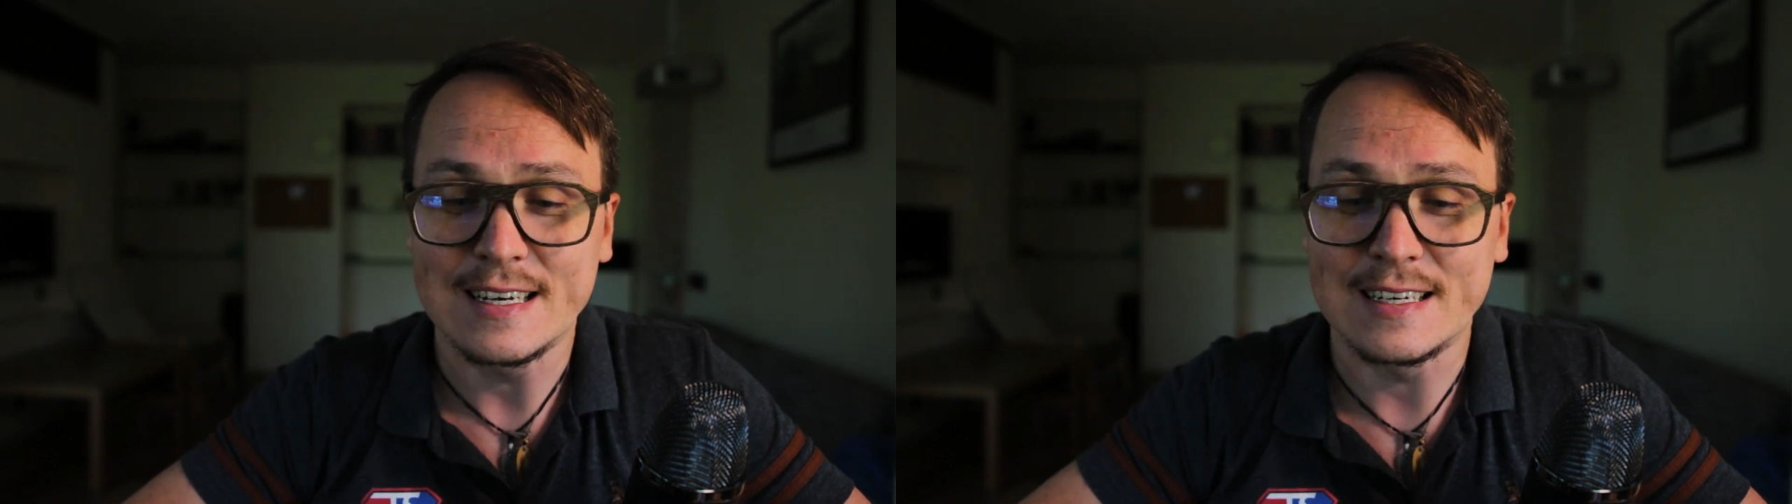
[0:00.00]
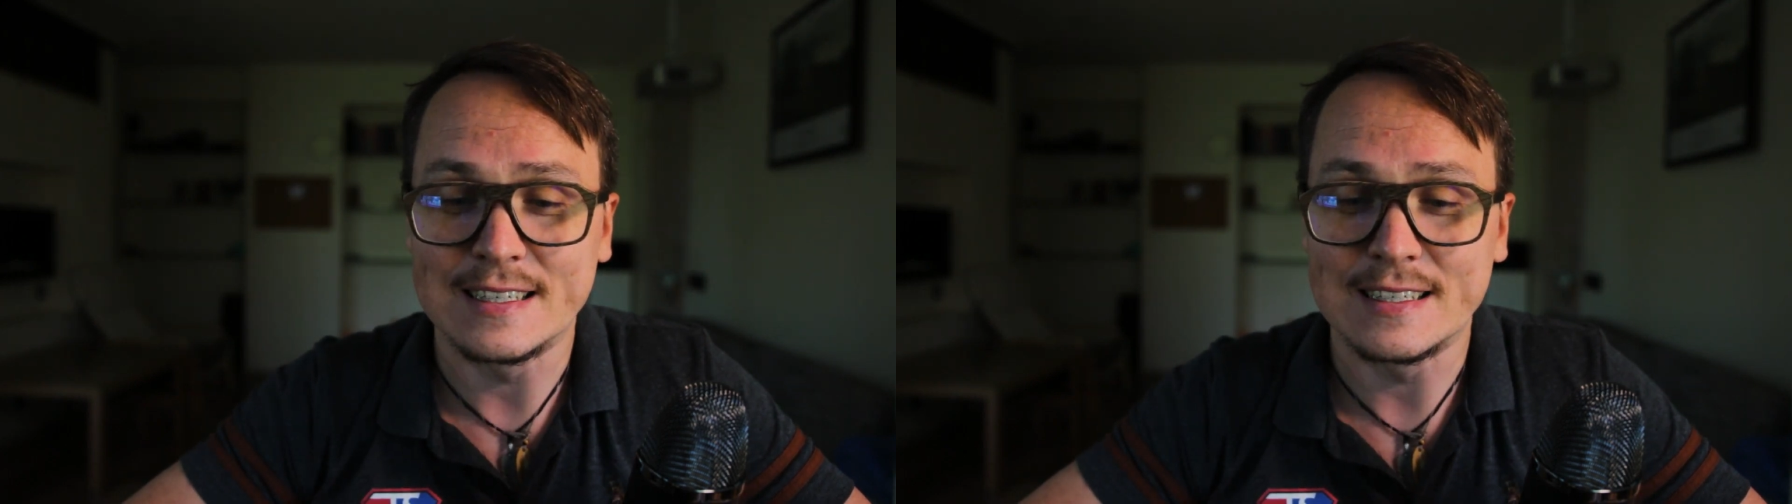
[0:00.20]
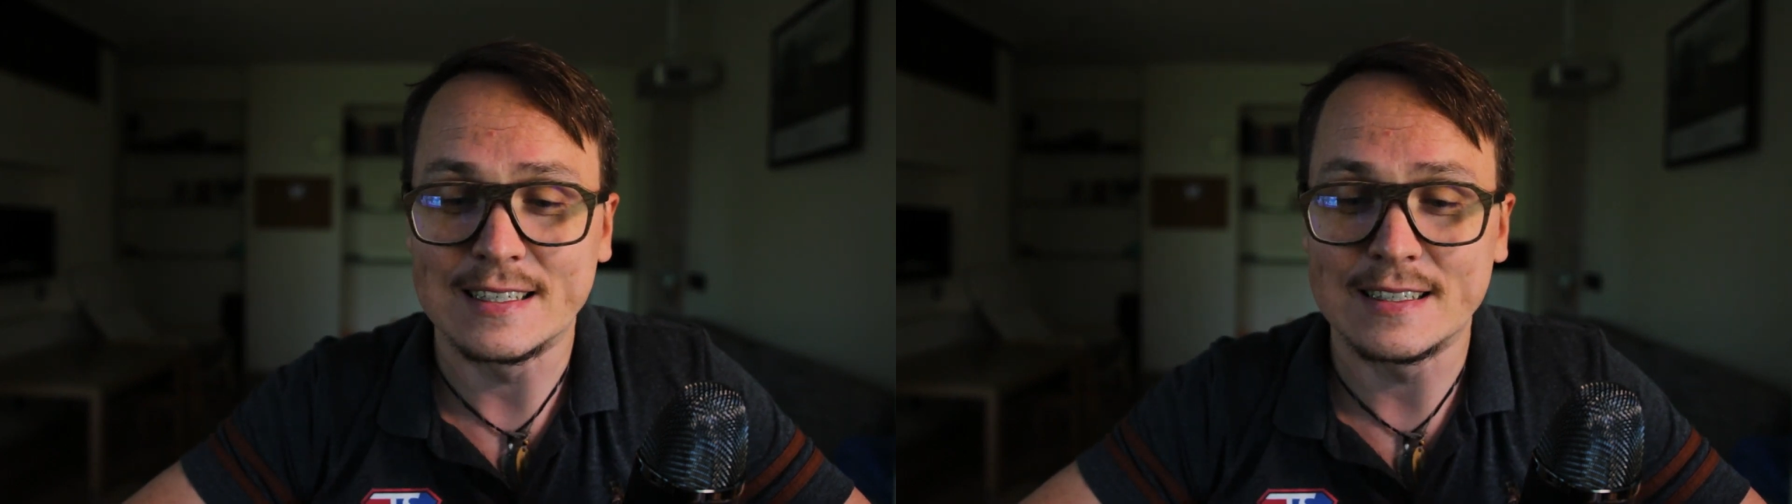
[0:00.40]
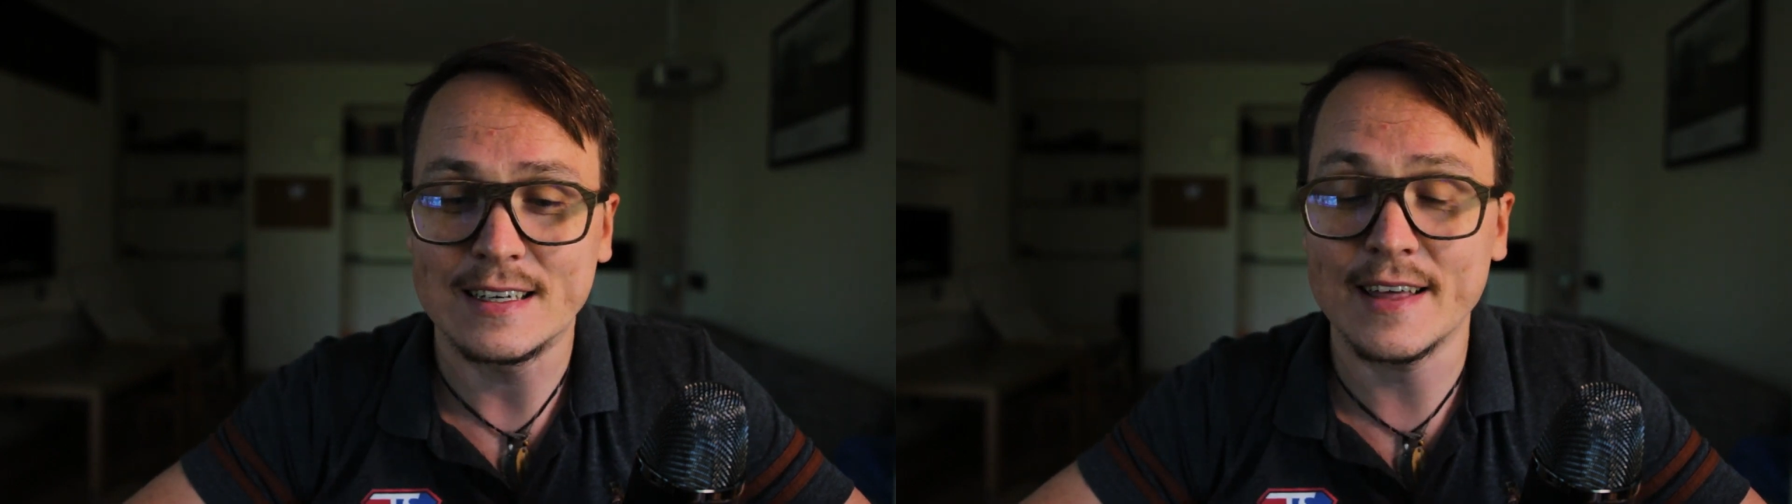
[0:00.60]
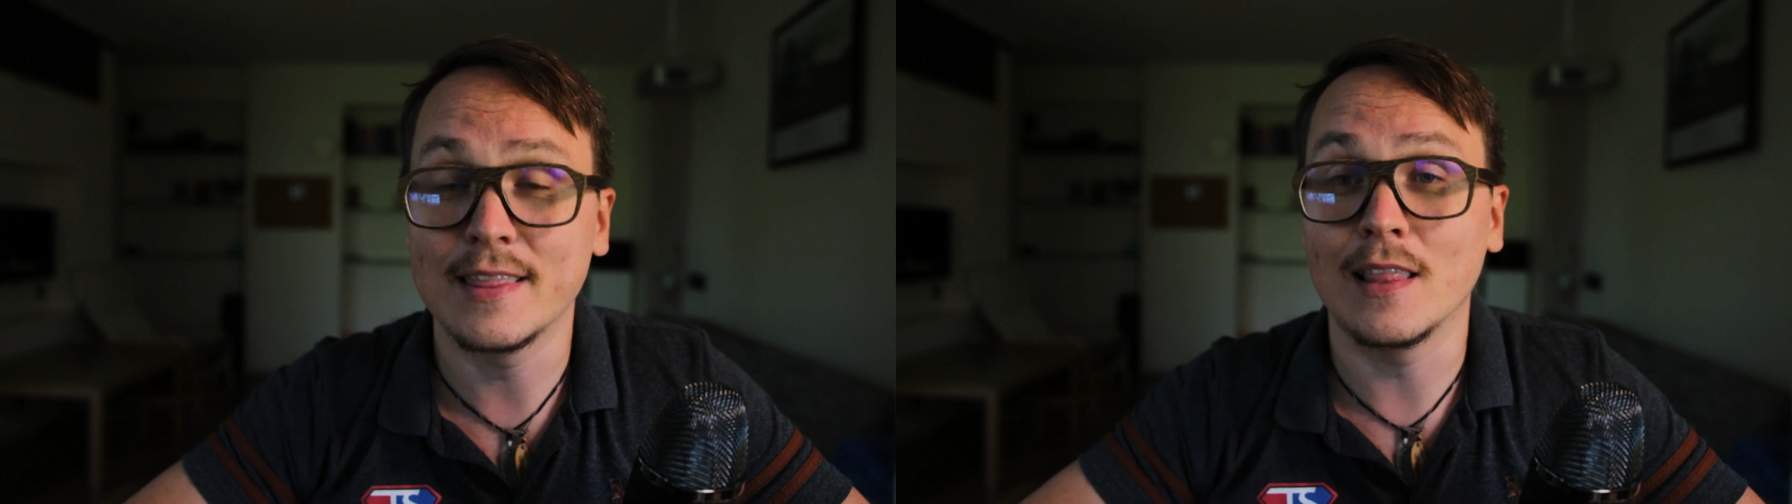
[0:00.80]

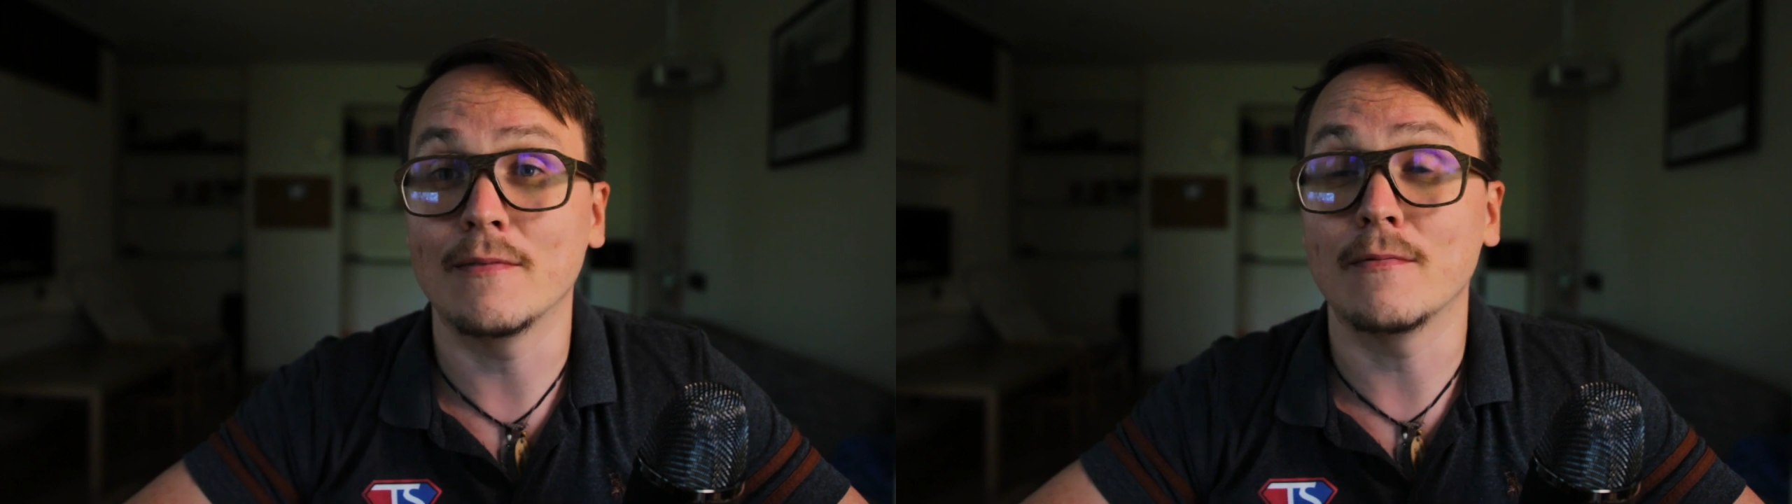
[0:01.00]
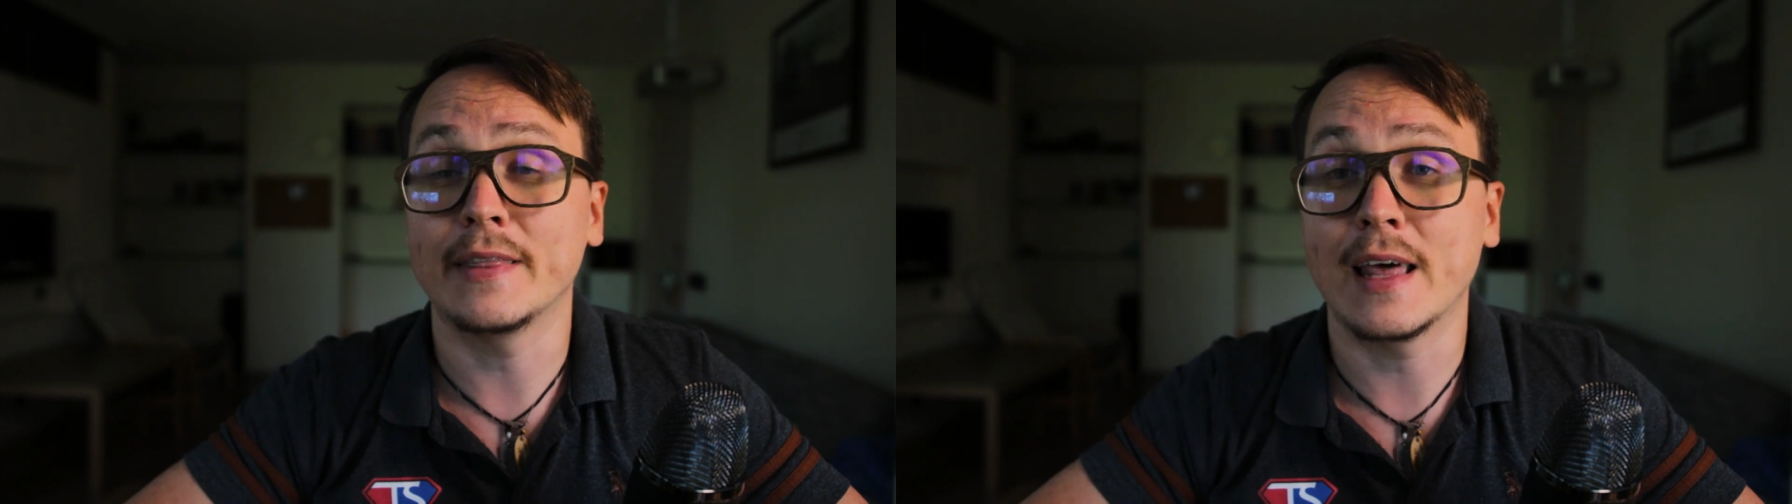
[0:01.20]
And